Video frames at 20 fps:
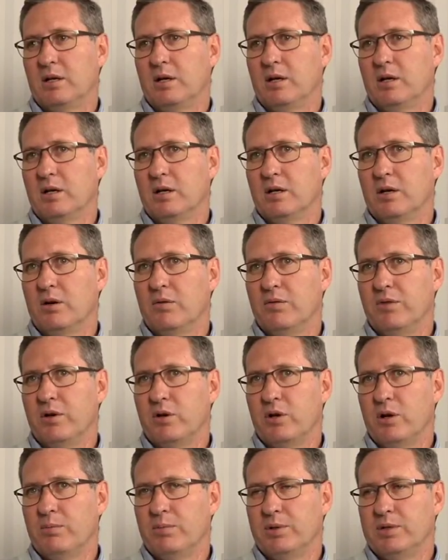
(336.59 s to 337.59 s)
uh, of the
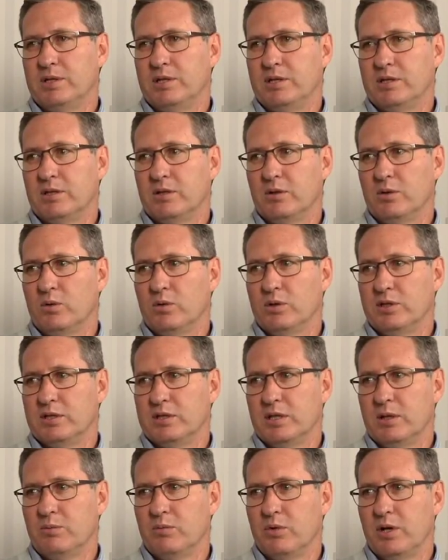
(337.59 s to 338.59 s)
competition law in
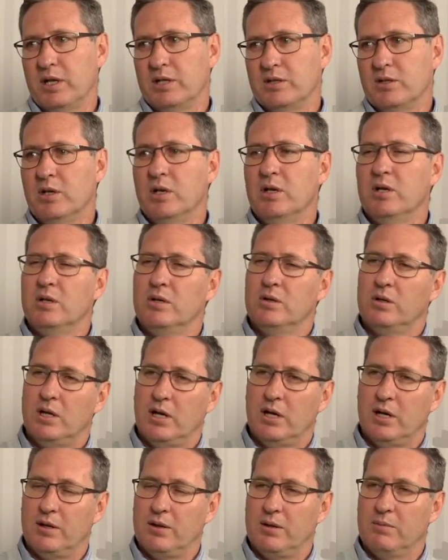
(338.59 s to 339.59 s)
some ways.
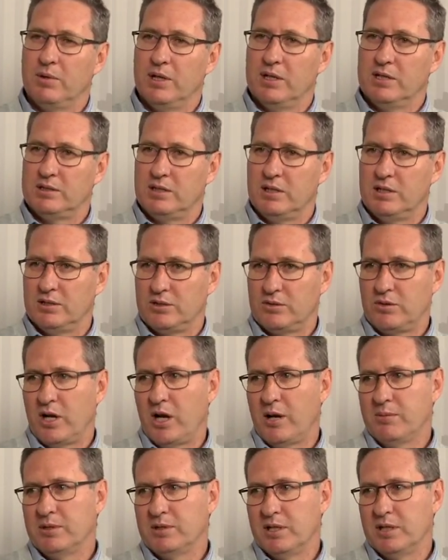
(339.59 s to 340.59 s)
Uh, the minister
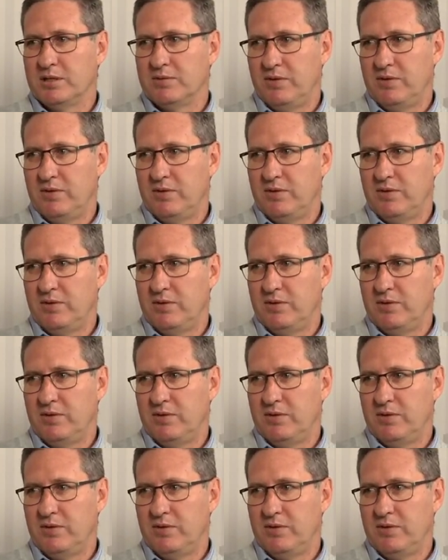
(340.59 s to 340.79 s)
describes it as